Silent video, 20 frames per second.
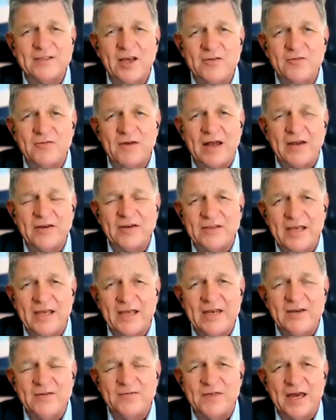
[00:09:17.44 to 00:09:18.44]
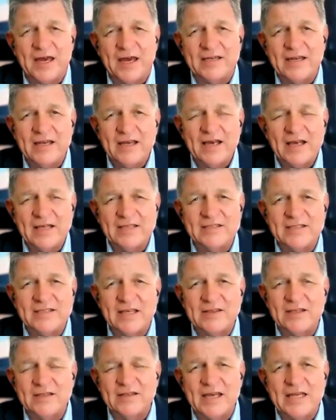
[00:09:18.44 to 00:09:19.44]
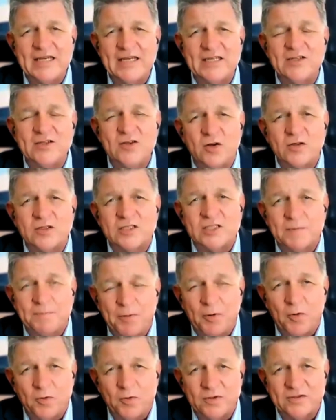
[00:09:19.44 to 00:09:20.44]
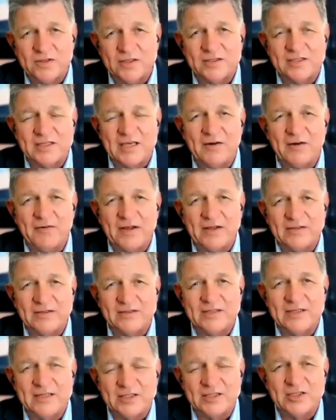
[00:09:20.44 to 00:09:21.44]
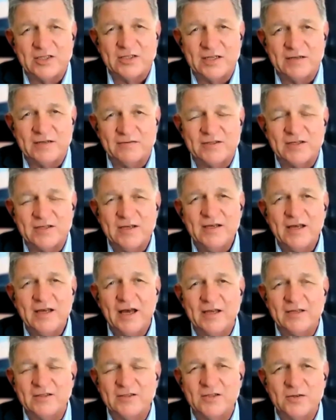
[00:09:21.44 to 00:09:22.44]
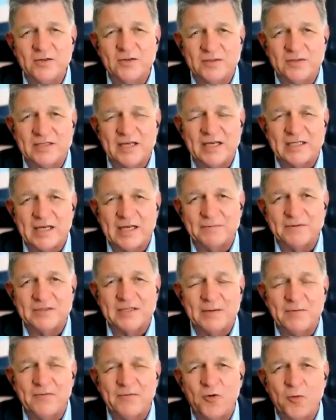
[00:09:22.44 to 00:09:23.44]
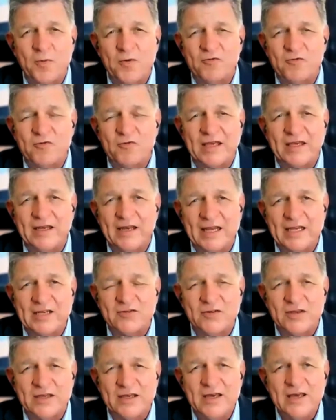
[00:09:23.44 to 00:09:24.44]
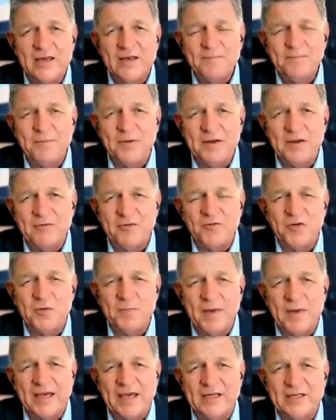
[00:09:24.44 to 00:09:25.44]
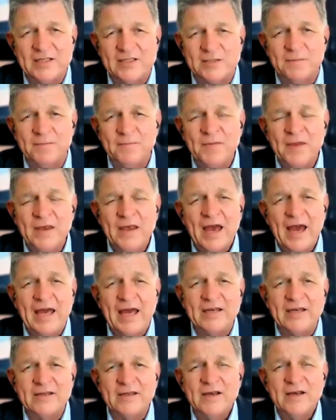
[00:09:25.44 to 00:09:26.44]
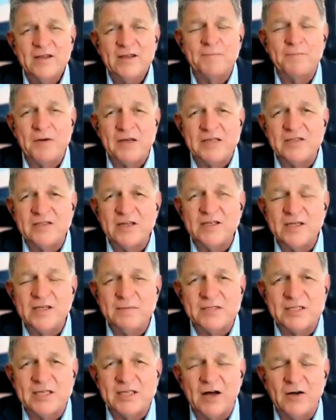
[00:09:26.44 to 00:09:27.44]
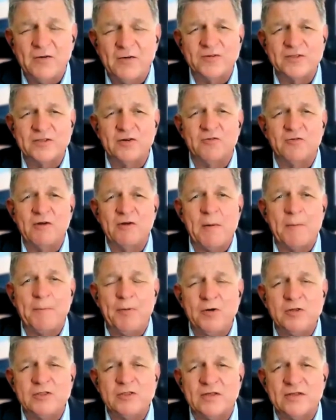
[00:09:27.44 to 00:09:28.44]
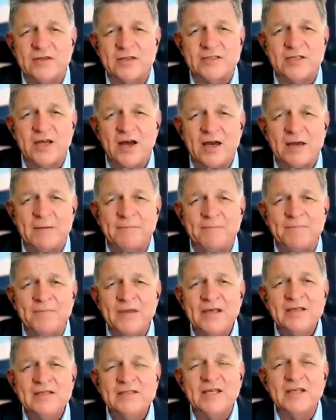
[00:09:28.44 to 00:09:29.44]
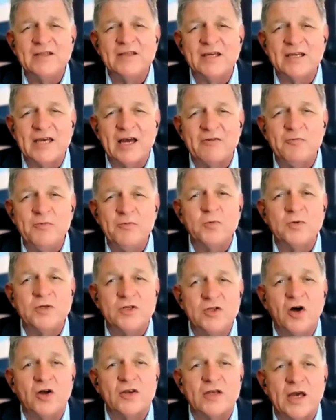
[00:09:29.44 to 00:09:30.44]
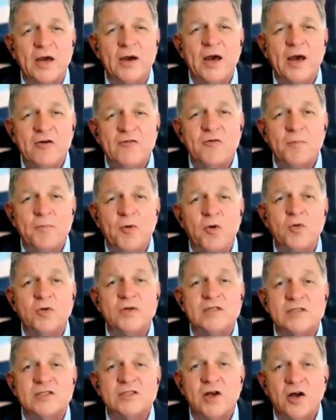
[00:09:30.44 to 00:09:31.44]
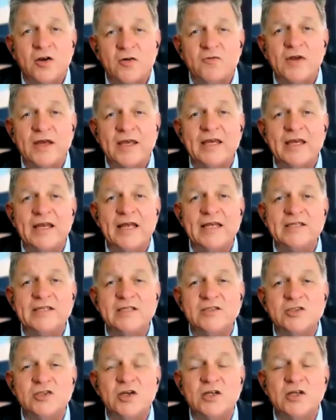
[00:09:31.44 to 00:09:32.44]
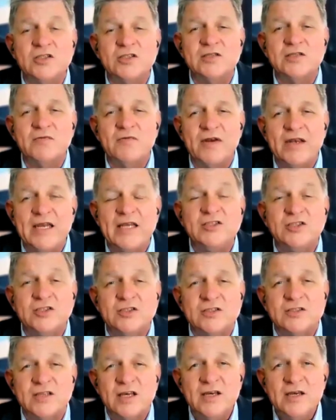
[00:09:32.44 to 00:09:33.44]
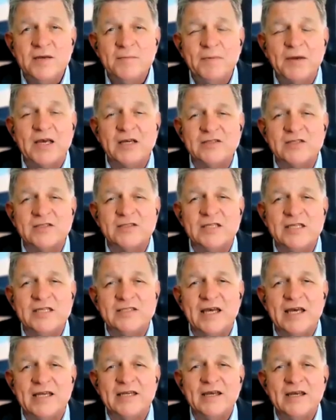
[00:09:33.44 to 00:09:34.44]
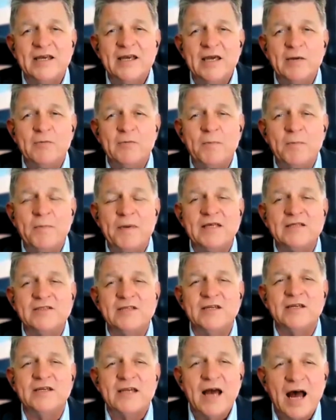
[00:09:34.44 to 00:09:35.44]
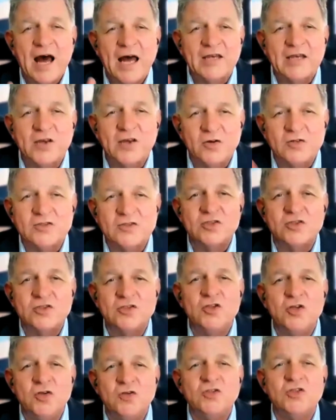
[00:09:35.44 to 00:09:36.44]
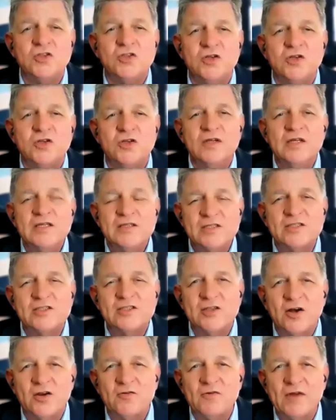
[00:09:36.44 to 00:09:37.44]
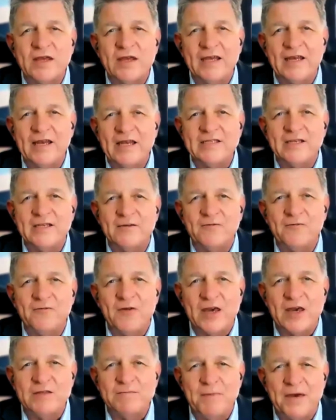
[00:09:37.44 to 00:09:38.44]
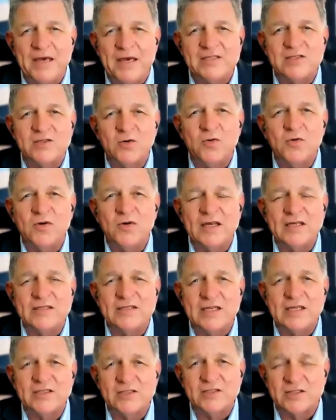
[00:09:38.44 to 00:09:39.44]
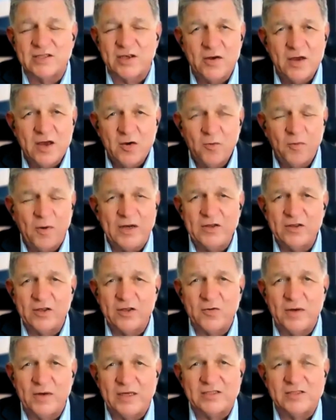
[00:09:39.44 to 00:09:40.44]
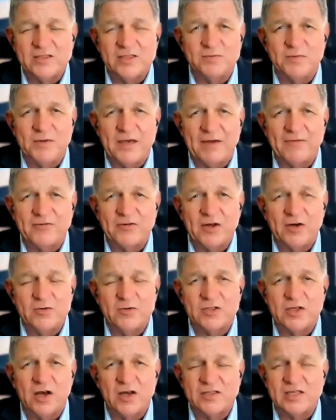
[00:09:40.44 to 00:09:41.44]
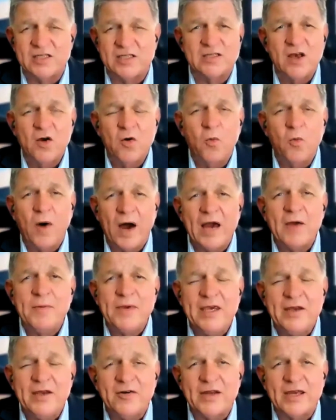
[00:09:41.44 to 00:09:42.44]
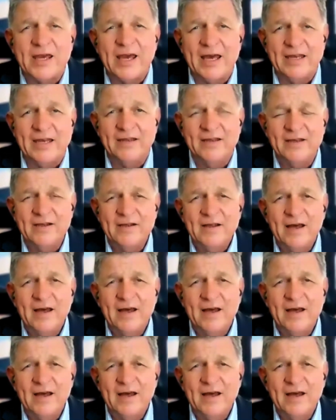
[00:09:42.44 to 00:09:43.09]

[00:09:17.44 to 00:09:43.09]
turned around at the end of that and said that they did not support the CRL's initiatives to set up some form of regulatory peer review mechanism. And the president himself, Cyril Ramaphosa at the time, said that government would not go overboard and start regulating churches and religions because, as he said, it would be considered unconstitutional to start regulating faith-based organizations. So one of the questions we have to also ask is, why are we here again?